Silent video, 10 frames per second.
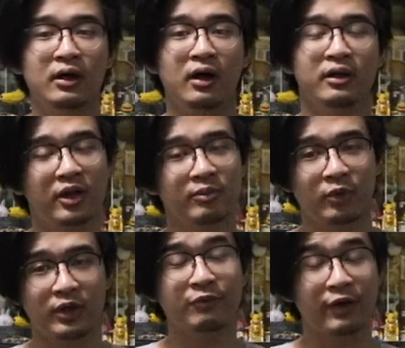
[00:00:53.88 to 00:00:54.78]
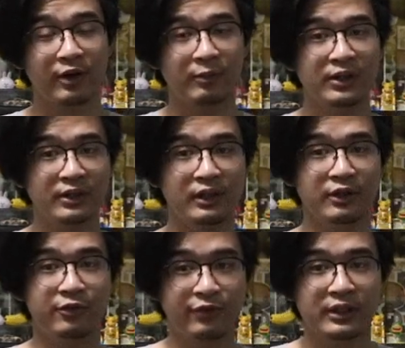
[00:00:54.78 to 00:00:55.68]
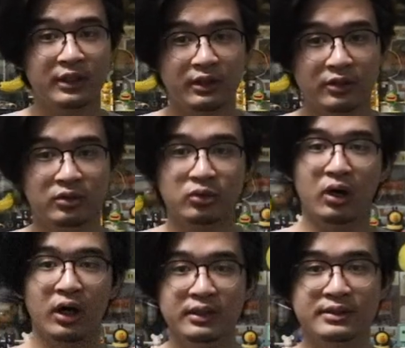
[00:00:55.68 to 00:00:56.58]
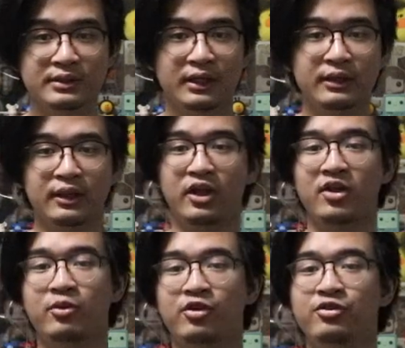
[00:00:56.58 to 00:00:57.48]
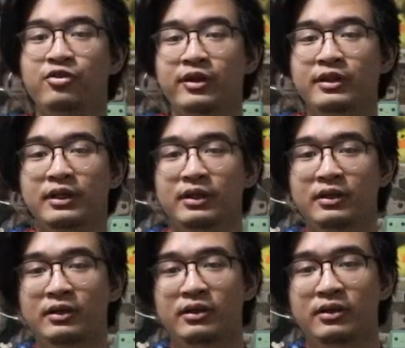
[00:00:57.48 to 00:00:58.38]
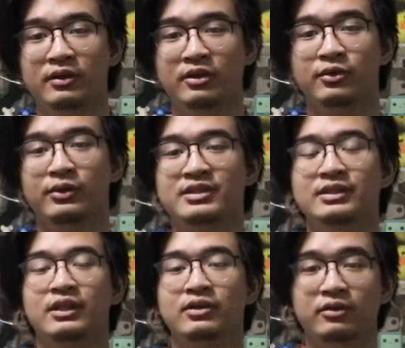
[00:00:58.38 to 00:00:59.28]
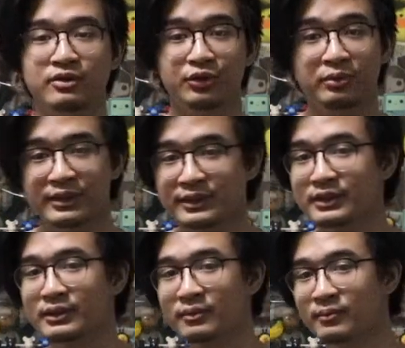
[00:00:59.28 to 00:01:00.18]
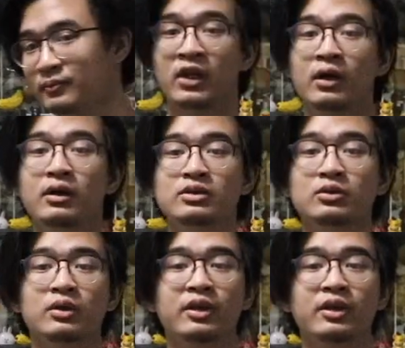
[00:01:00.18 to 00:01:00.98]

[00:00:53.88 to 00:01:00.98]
a lot more environmentally friendly to us and a lot more friendly towards the consumers. So what